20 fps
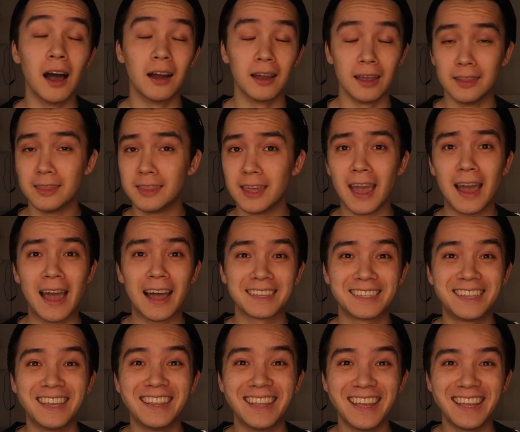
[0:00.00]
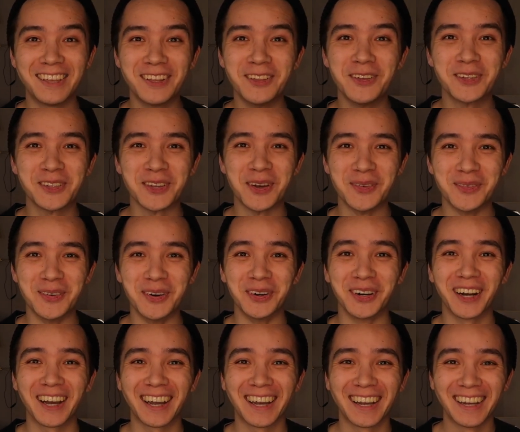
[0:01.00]
in the Atenei de
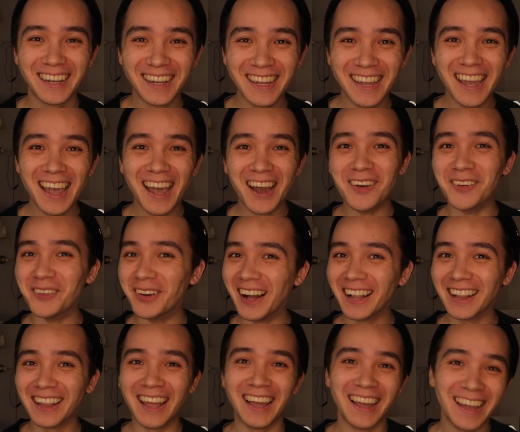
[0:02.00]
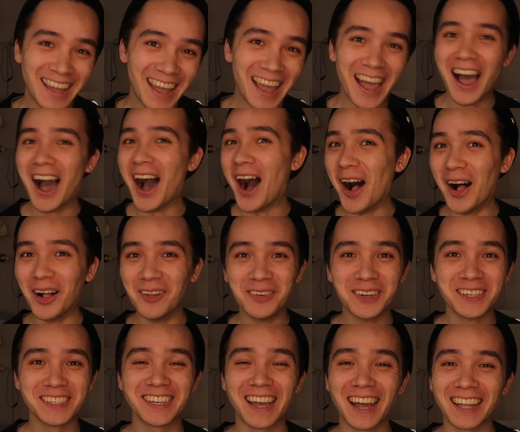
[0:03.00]
Luxembourg. Well,
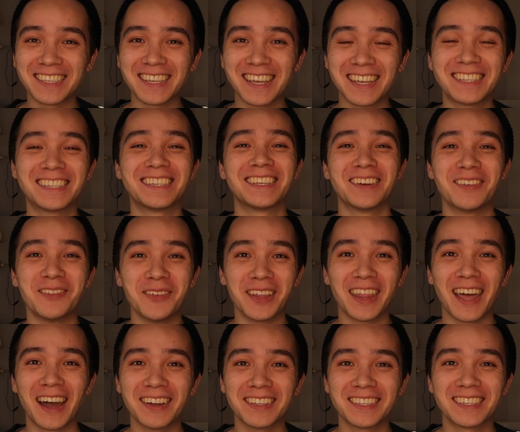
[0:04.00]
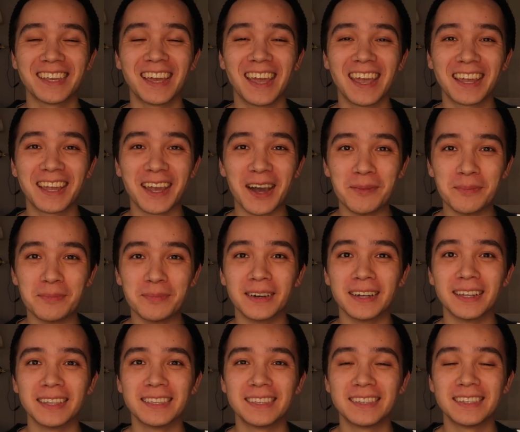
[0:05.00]
almost got it without a hiccup,
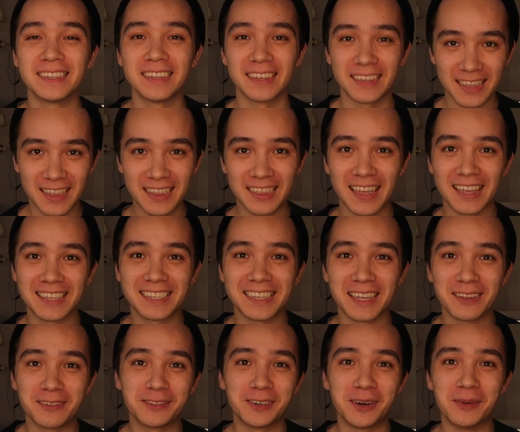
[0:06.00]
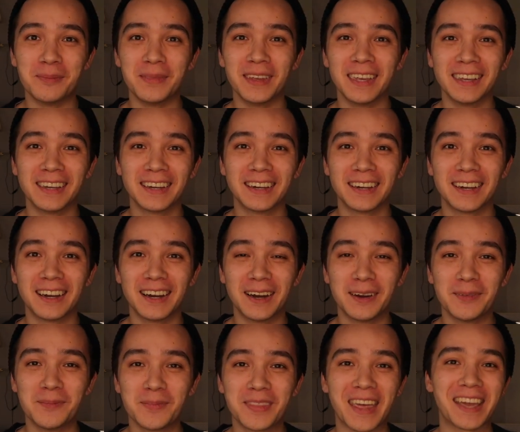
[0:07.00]
but that's it from me.
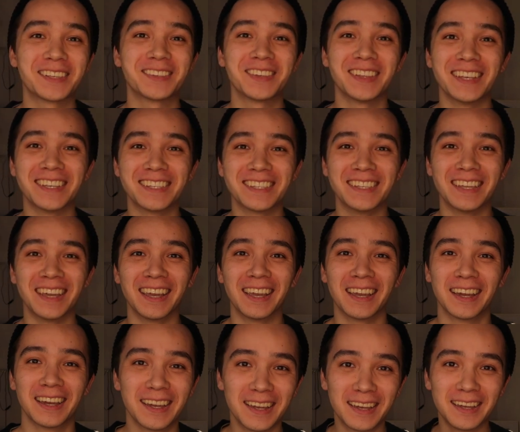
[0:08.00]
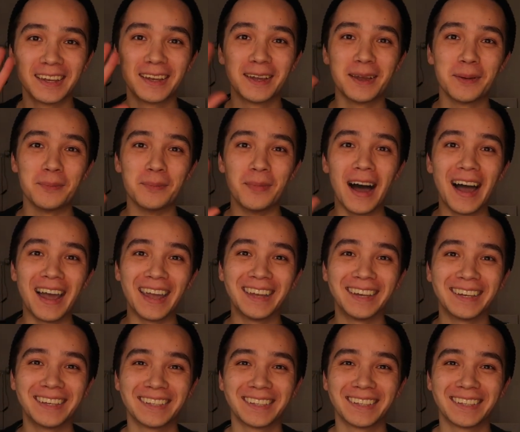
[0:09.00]
Thanks for listening. Bye.